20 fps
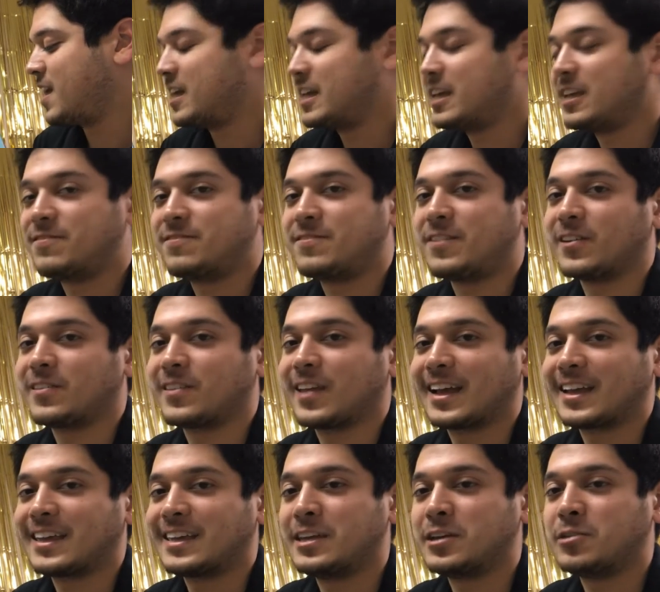He felt
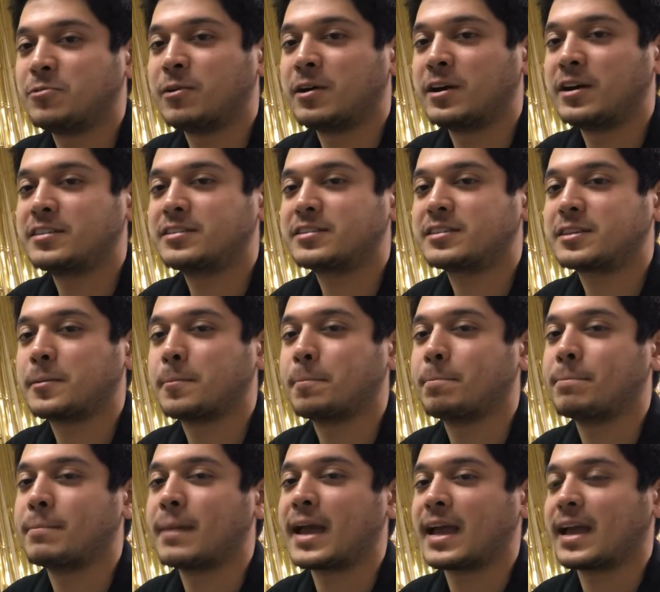like he was the
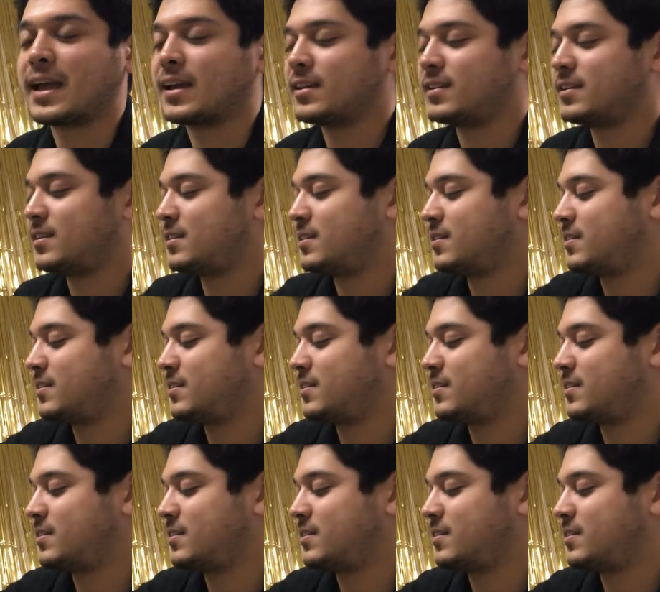man.